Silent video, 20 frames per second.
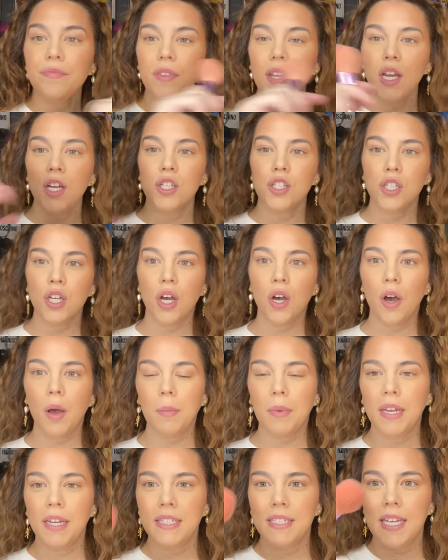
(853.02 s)
So I'm
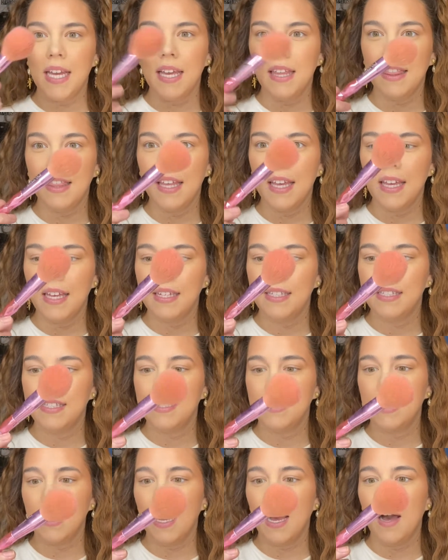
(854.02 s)
gonna take
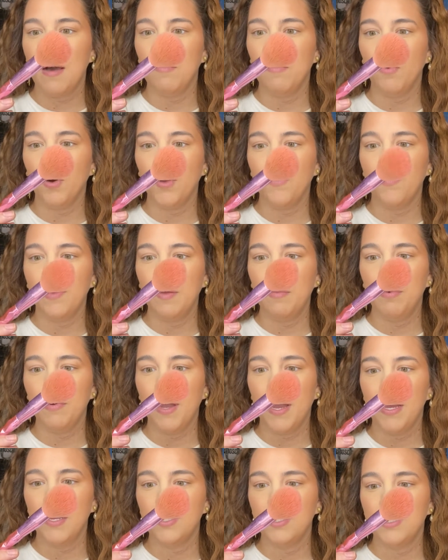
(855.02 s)
this Morphe
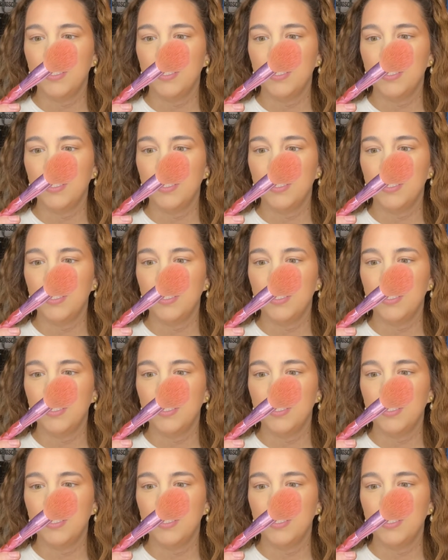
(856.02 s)
brush.